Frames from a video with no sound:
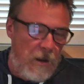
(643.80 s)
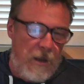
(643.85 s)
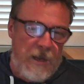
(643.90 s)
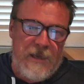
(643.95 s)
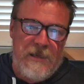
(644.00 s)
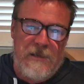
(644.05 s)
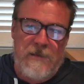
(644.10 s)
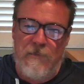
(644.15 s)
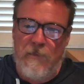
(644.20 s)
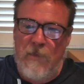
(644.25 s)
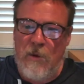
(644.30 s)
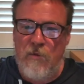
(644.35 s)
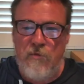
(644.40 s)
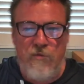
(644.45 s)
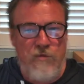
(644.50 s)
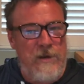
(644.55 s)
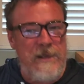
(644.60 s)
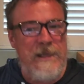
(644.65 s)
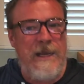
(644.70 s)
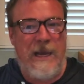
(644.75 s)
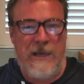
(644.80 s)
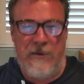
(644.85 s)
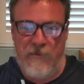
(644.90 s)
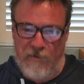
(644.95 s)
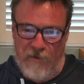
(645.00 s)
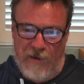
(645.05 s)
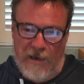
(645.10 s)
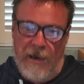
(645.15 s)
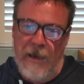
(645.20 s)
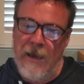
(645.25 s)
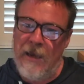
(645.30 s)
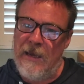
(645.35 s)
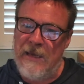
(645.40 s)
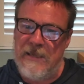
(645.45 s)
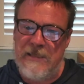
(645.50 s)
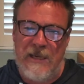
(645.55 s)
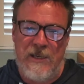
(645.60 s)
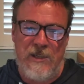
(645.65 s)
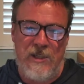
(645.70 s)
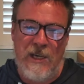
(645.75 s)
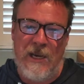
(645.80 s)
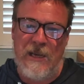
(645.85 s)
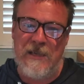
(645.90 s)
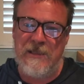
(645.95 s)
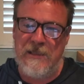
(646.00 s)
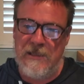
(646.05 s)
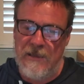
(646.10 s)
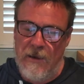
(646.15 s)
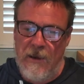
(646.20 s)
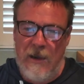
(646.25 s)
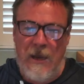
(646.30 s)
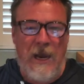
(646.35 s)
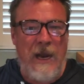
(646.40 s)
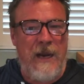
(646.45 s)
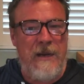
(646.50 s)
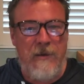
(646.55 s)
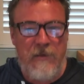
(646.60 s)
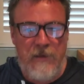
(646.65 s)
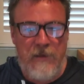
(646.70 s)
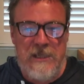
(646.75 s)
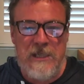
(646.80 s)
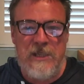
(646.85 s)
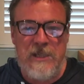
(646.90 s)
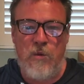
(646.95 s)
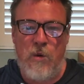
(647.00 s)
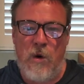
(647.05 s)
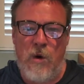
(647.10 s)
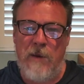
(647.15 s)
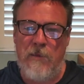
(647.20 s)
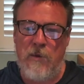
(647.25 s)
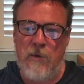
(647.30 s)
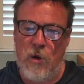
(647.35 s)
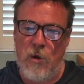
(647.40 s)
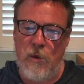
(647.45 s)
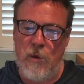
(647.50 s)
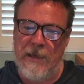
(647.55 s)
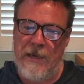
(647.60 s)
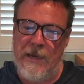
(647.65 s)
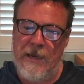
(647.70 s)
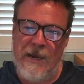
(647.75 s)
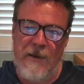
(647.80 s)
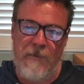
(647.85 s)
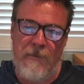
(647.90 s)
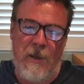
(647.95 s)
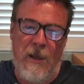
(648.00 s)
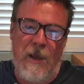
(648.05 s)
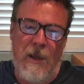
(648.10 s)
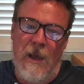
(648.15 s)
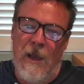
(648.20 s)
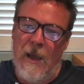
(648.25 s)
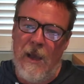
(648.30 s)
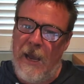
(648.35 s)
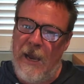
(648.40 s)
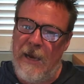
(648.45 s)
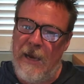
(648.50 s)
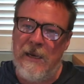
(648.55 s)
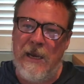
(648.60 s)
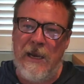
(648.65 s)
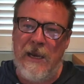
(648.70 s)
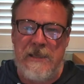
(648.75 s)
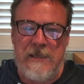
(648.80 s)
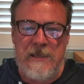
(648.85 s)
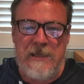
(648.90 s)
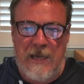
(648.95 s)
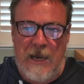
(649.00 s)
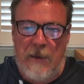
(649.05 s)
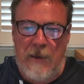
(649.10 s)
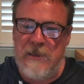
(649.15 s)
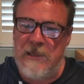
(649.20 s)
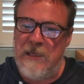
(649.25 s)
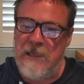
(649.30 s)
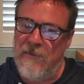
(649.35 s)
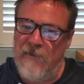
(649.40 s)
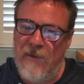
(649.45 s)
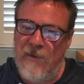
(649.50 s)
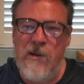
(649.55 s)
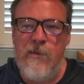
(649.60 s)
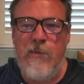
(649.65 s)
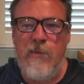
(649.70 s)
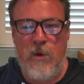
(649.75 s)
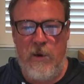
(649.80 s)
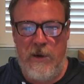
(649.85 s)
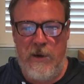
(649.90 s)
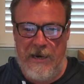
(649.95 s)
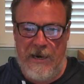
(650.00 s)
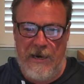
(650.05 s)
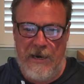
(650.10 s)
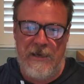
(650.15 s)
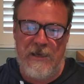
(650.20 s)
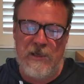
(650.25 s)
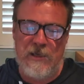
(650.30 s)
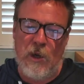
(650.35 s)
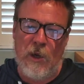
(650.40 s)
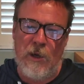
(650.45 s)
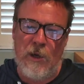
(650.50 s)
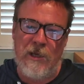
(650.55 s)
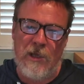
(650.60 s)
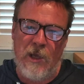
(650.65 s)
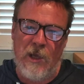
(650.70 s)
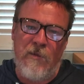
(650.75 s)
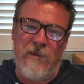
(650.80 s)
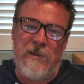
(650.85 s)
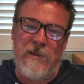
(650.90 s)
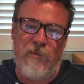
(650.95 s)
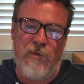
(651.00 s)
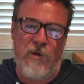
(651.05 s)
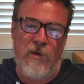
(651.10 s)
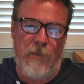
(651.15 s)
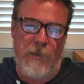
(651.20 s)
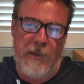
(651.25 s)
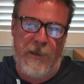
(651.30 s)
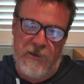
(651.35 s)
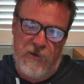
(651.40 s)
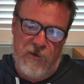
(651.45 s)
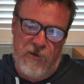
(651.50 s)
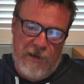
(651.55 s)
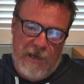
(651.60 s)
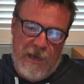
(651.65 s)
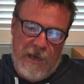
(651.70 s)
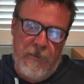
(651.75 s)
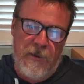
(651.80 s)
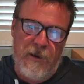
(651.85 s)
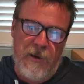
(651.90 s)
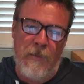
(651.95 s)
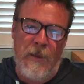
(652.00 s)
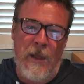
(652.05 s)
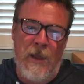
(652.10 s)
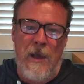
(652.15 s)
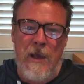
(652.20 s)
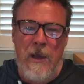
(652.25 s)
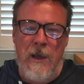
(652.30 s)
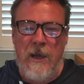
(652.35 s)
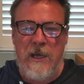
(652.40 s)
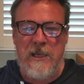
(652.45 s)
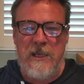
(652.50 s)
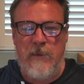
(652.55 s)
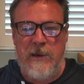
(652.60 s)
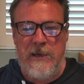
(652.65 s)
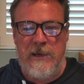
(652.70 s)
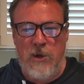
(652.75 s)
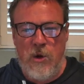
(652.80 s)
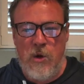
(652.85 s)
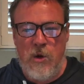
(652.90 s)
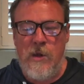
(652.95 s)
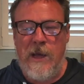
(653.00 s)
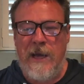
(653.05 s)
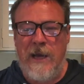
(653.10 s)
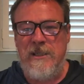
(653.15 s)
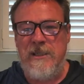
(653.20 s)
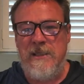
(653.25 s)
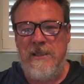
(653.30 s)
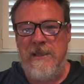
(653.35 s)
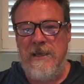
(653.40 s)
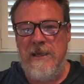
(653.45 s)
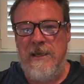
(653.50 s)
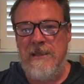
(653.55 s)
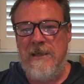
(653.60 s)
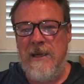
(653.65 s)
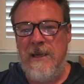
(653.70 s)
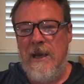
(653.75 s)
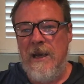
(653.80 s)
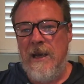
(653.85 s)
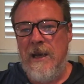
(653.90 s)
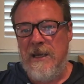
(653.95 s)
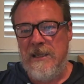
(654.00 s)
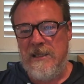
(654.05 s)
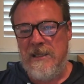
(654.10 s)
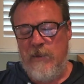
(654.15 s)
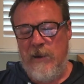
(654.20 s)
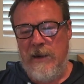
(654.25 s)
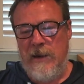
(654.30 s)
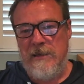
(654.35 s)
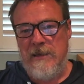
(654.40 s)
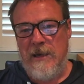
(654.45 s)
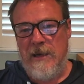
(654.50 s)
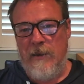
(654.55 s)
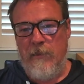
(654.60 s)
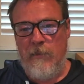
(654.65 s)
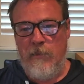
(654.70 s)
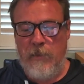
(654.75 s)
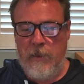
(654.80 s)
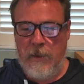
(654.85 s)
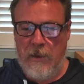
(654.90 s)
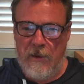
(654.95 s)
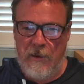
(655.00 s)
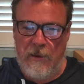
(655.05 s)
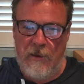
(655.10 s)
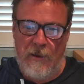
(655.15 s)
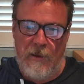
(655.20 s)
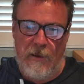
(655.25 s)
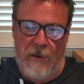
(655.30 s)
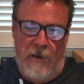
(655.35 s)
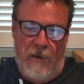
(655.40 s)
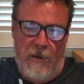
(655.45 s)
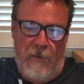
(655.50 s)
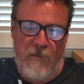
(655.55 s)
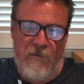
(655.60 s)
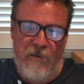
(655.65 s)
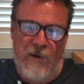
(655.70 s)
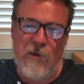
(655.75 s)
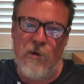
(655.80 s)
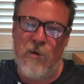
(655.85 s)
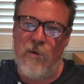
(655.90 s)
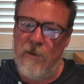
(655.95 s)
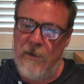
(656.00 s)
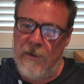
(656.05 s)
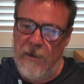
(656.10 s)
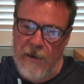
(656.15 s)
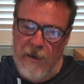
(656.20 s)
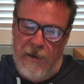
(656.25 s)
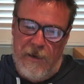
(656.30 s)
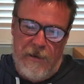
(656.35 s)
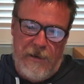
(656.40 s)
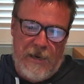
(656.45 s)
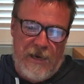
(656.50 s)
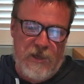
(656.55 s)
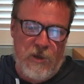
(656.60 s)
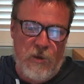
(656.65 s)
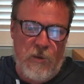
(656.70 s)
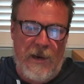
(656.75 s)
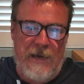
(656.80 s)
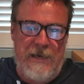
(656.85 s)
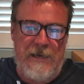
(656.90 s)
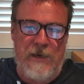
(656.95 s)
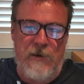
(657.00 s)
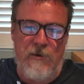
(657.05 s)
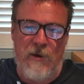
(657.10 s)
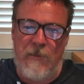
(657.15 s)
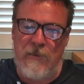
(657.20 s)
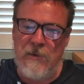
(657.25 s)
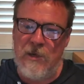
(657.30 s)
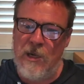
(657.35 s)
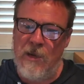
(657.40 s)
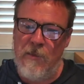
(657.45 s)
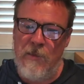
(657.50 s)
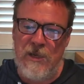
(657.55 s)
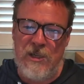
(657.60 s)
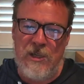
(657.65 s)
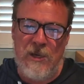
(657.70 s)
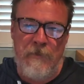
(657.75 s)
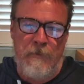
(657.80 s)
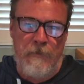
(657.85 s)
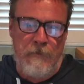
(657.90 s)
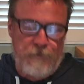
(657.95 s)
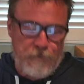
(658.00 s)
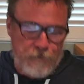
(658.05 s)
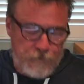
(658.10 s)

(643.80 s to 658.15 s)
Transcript: is really unfair, it's unjust, and this is why I'm calling it out. And it's come to the very pointy end. It's gone to the Office of Prime Minister and Cabinet, it's been to all agencies, it's been to the Federal National Anti-Corruption Commission,